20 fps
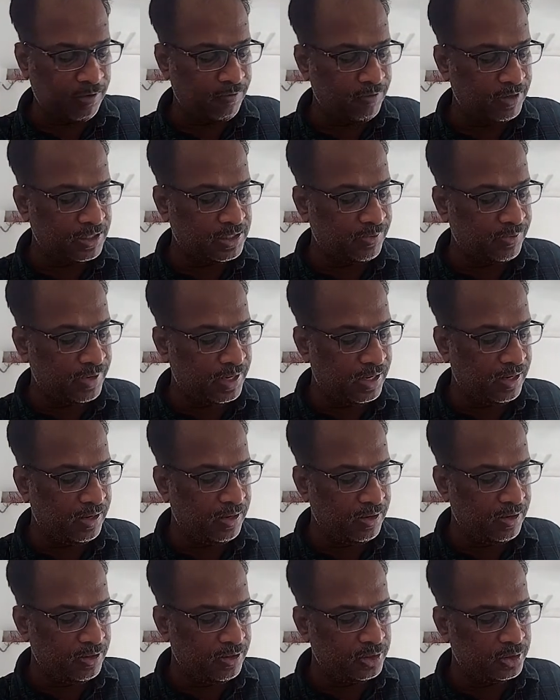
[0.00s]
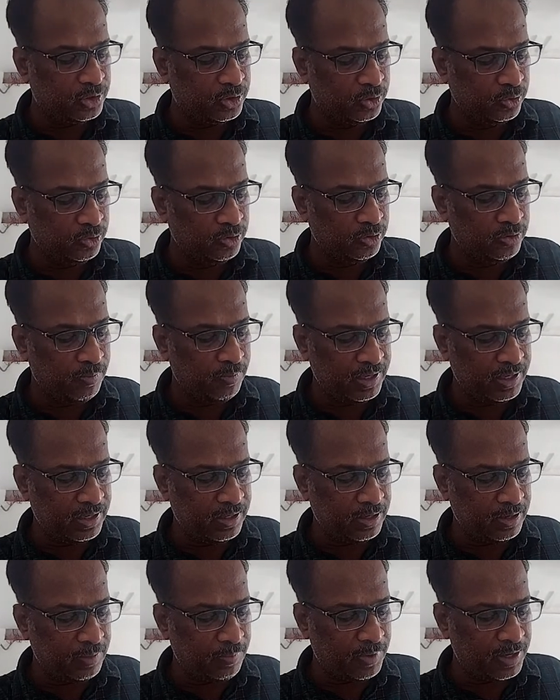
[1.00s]
which will soon be
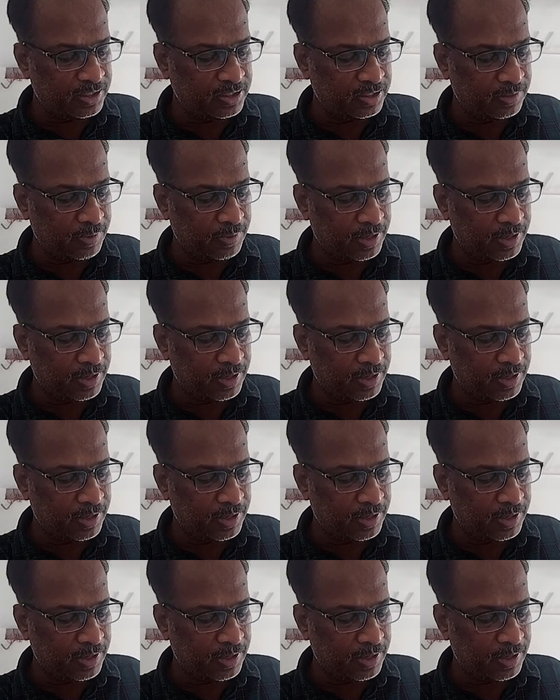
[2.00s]
replaced